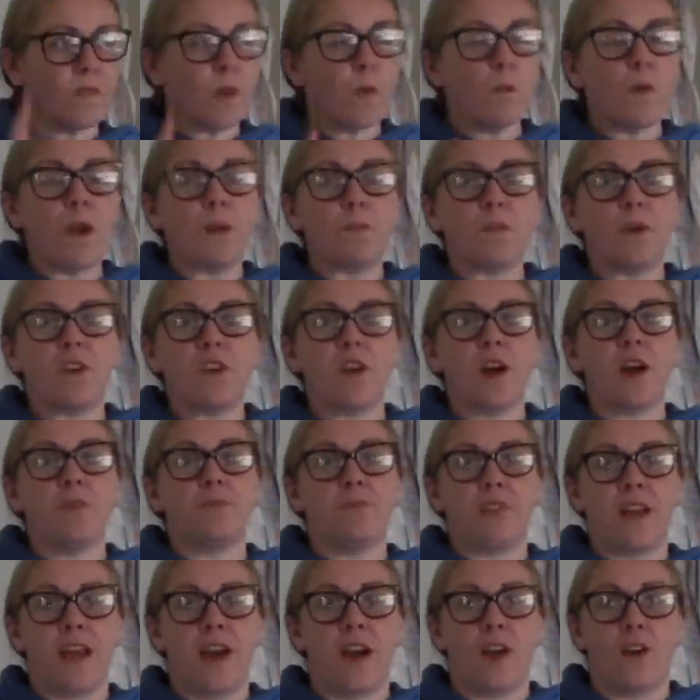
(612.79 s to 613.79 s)
when we're
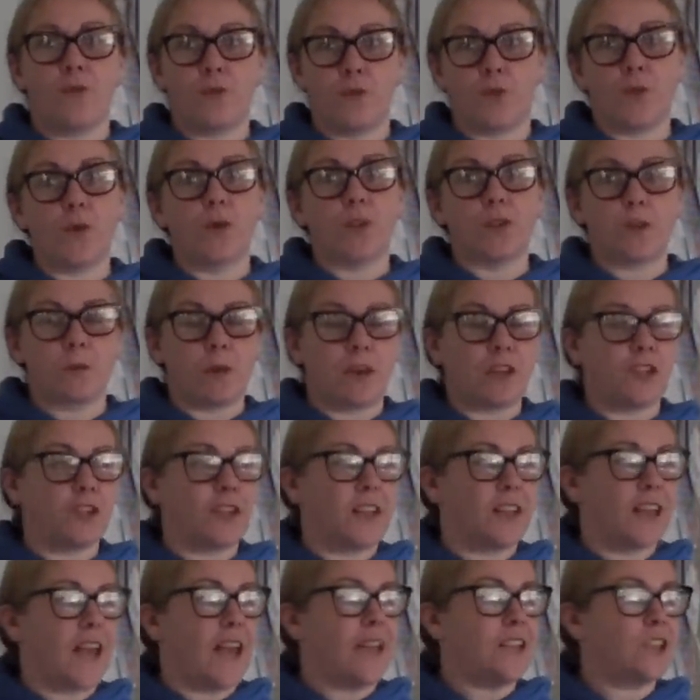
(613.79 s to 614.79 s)
up there for special
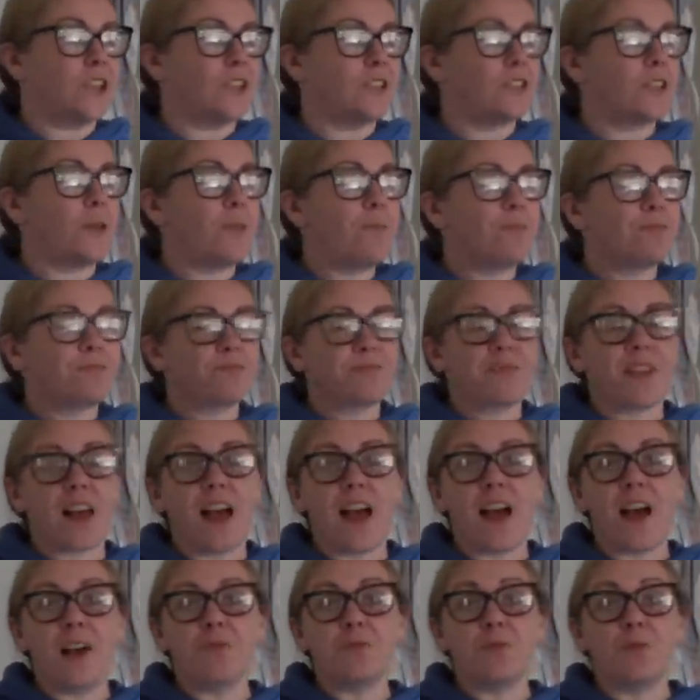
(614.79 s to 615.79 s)
occasions,
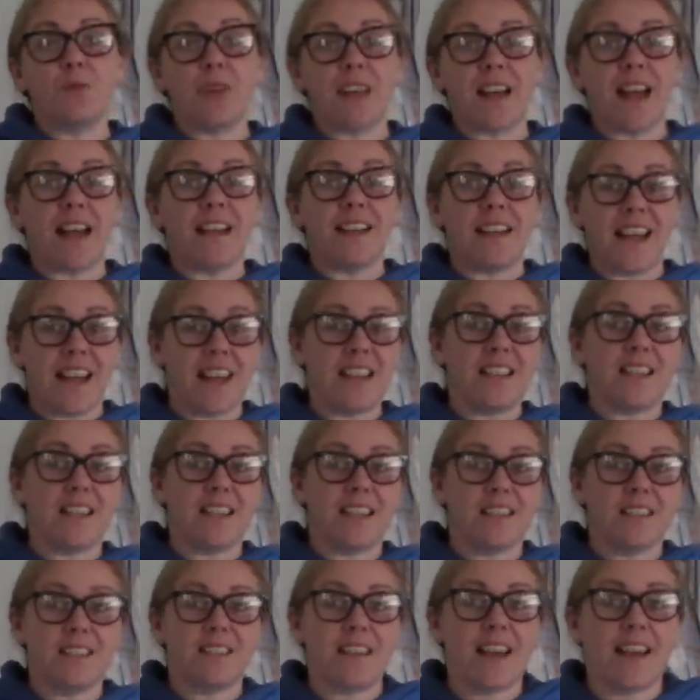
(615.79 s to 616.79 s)
we get an
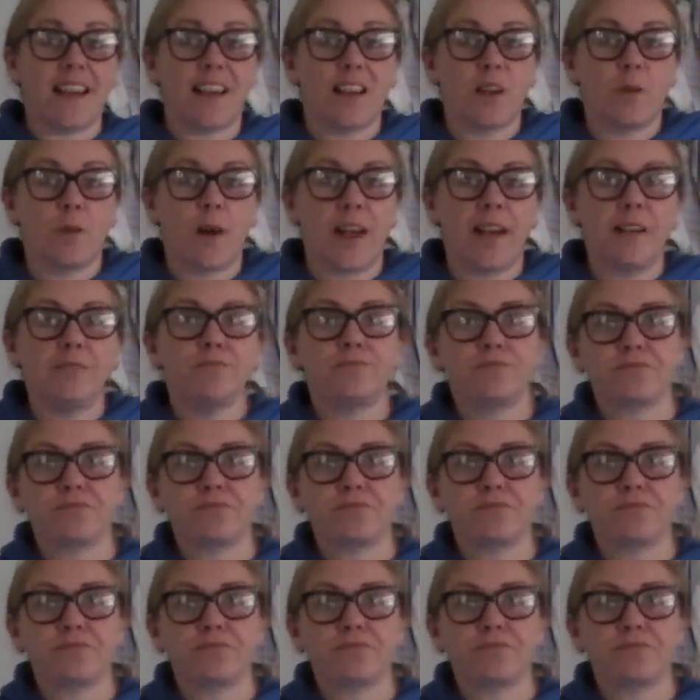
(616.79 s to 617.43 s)
Indian takeaway.